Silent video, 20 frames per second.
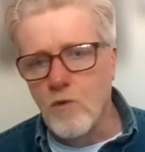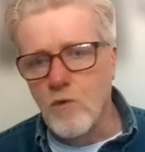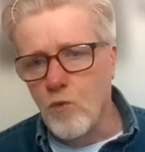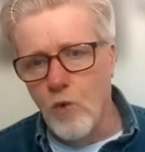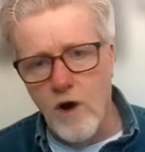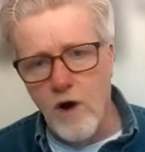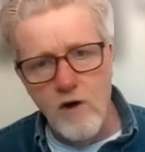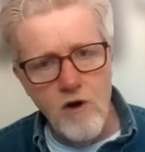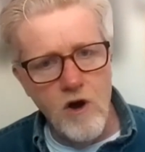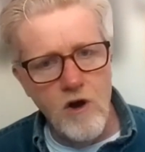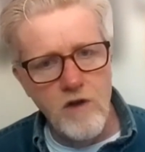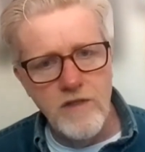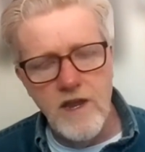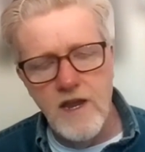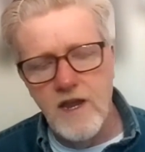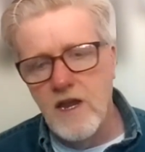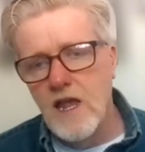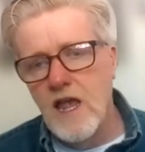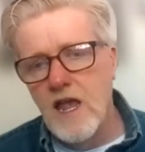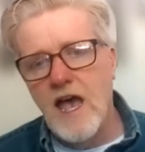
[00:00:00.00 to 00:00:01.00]
where are
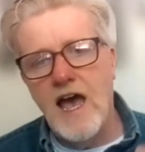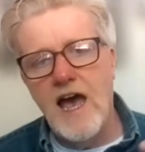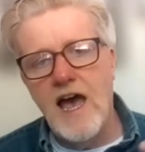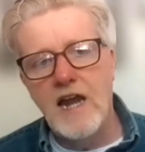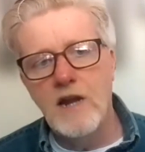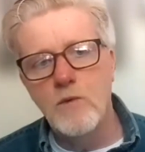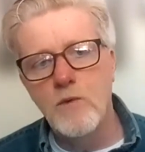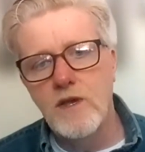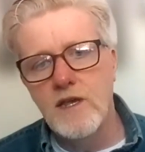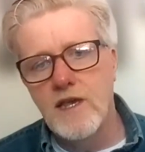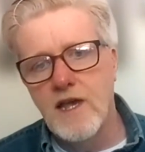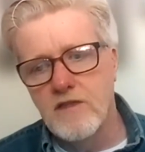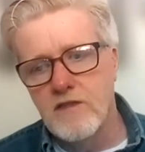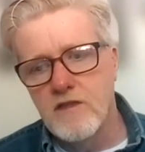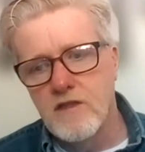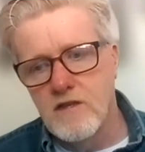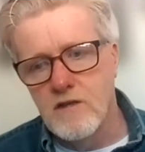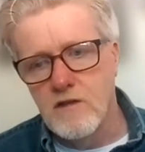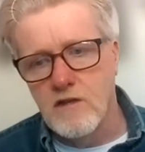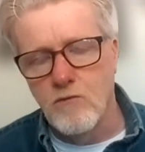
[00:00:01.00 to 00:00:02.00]
they? How do we
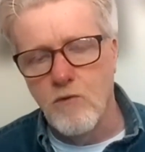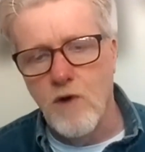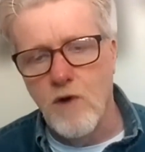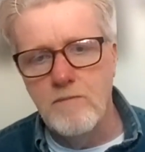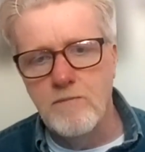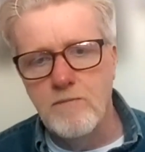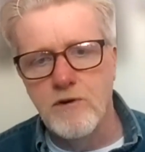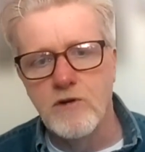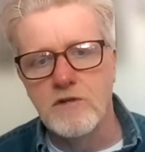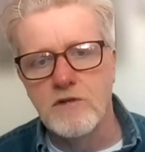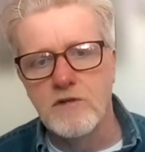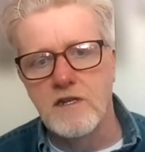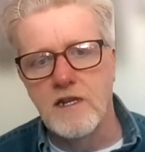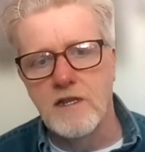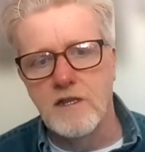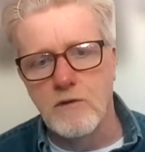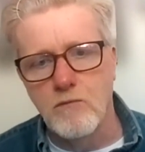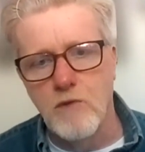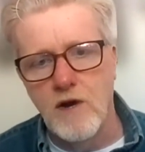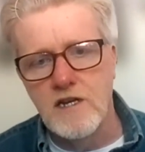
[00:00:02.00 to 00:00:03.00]
get to the right person
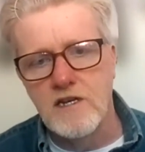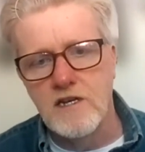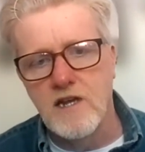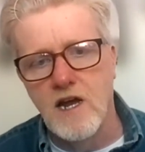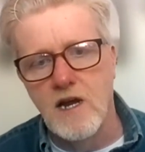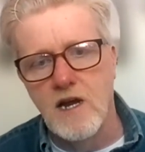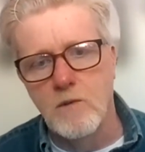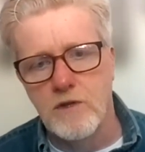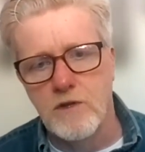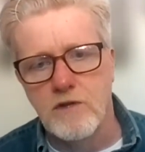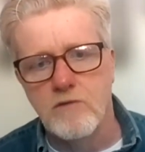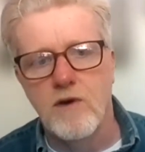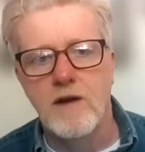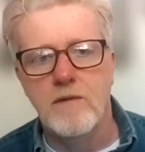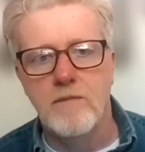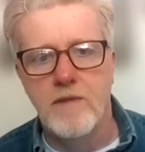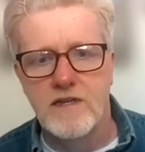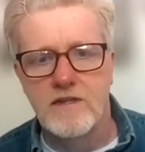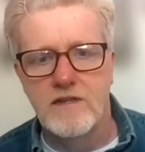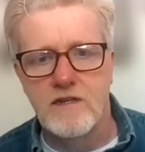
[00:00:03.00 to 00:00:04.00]
at the right time with the
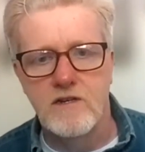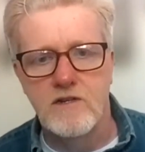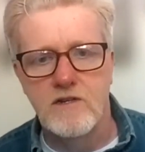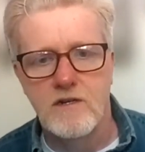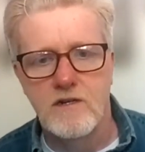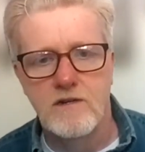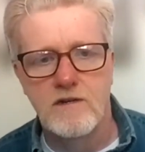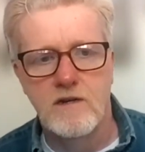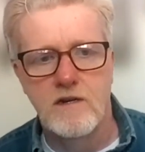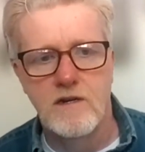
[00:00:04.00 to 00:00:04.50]
right message?